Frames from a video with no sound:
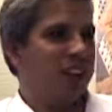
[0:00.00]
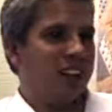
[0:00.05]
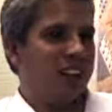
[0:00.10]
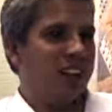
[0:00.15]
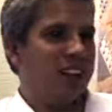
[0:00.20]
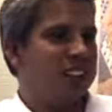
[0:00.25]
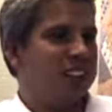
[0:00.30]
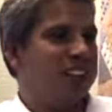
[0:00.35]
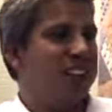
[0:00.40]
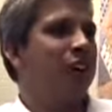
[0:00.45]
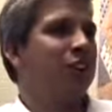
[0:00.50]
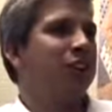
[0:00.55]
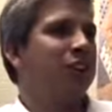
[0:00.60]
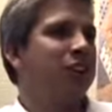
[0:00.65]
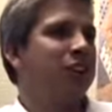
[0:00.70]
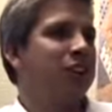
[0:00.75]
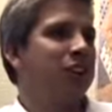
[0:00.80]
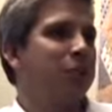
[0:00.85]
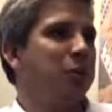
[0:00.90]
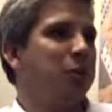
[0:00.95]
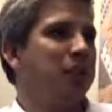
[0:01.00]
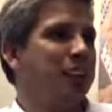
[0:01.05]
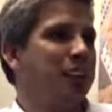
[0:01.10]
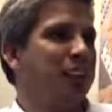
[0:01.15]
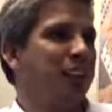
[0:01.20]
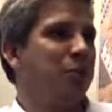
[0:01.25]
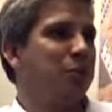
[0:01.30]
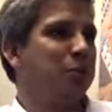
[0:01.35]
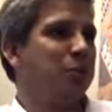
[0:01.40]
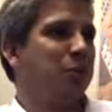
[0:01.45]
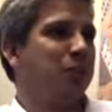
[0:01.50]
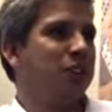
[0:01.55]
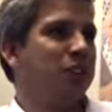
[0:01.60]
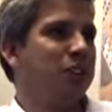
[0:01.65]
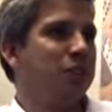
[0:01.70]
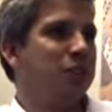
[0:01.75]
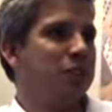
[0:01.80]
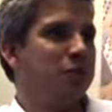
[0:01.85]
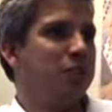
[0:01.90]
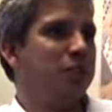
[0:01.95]
There's no reason we cannot build
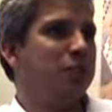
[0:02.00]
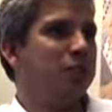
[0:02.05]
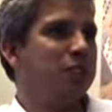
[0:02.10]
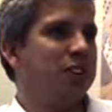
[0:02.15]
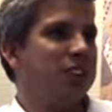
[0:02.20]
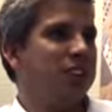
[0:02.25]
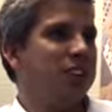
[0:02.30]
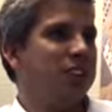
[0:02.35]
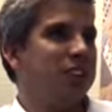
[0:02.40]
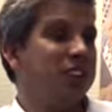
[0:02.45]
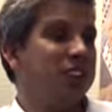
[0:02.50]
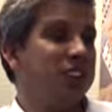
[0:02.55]
this to 50, 60,